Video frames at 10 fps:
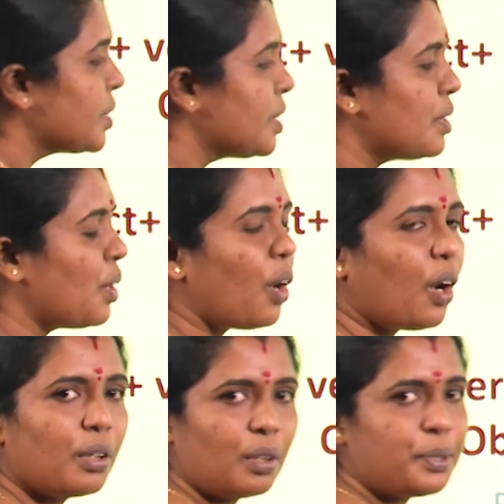So
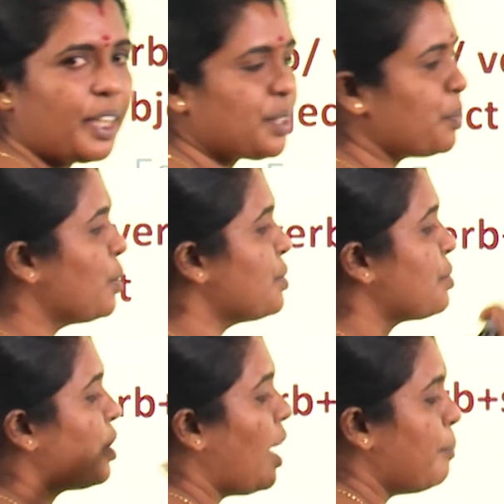objects wants
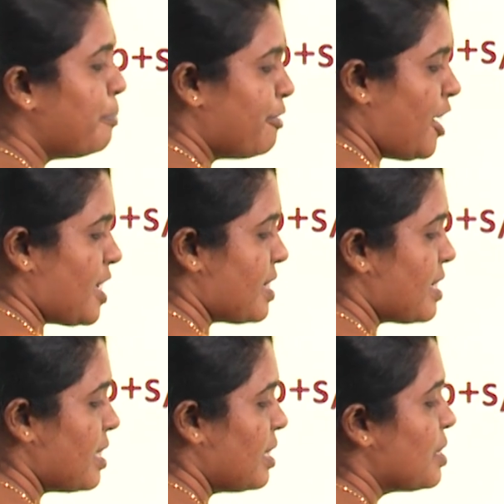to come
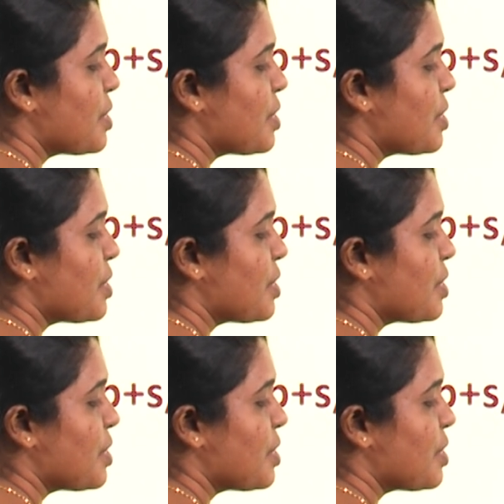first.